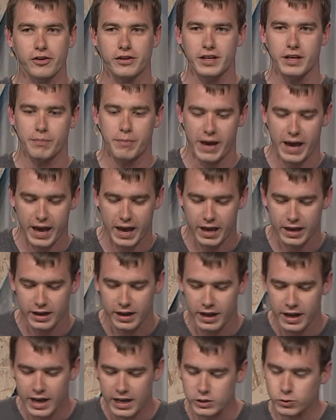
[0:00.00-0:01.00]
for
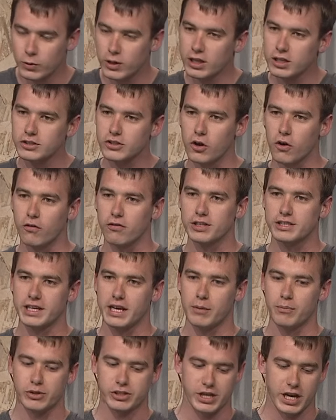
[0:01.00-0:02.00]
D-pad, as well as
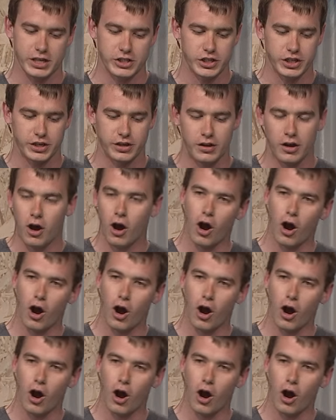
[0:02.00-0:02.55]
overscan protection,